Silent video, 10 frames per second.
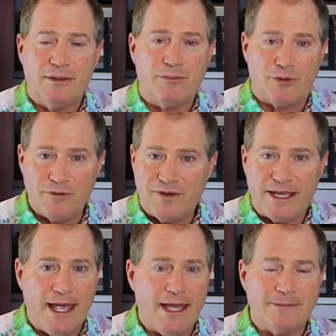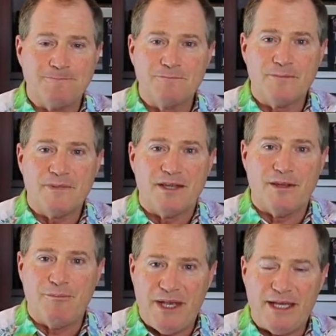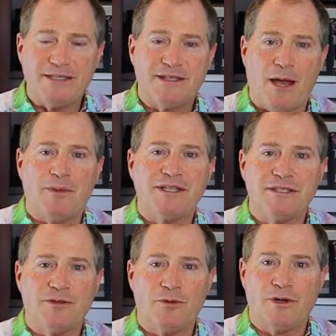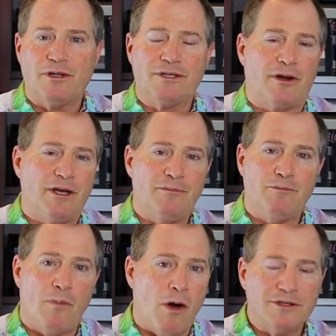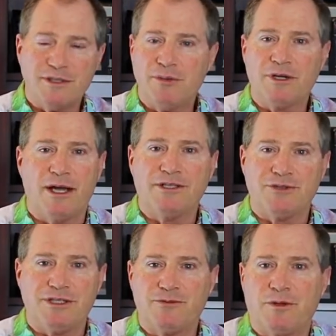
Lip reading: Proof again, the biggest companies in the world are in multiple countries.